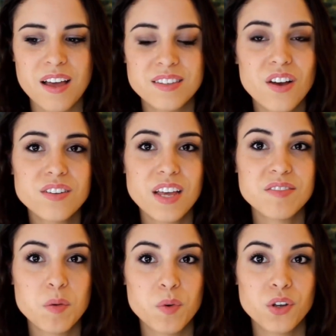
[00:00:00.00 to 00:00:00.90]
as long as I
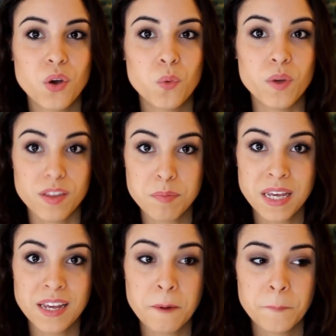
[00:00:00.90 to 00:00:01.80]
have someone to go with
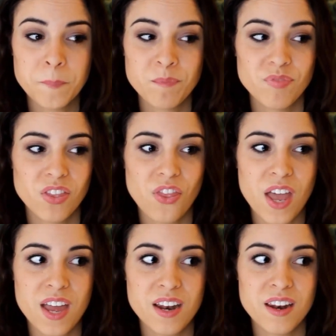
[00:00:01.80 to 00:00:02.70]
me,
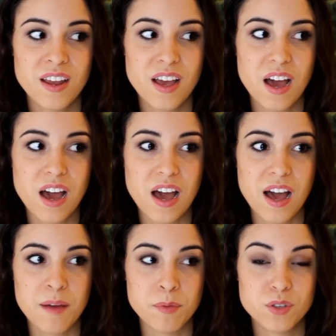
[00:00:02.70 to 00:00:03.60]
then
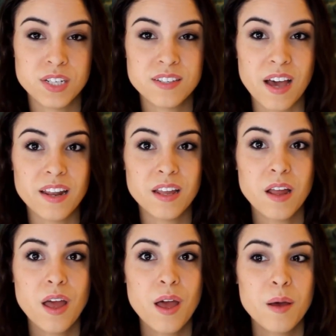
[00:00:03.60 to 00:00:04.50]
I'm mostly
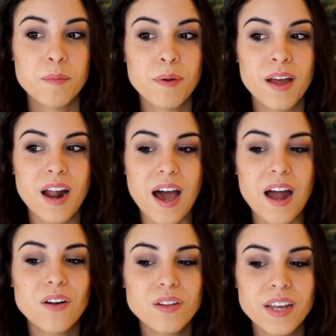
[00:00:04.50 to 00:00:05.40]
excited. But
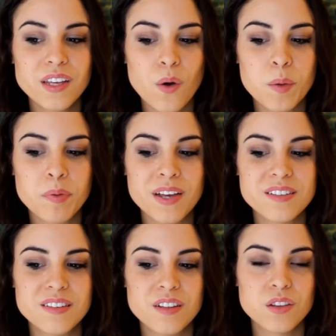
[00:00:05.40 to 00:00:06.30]
I don't like going
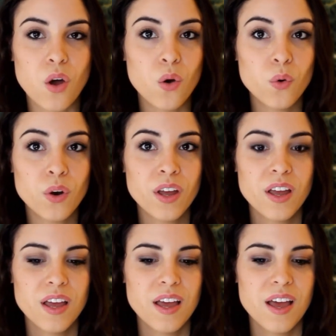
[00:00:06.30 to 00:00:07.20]
places alone,
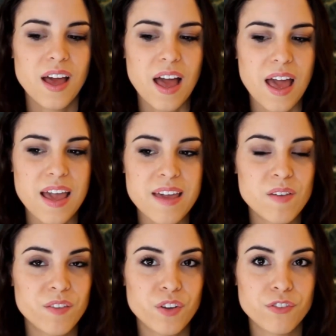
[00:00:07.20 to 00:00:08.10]

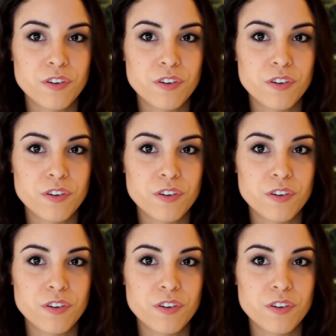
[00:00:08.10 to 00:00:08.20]
even if they're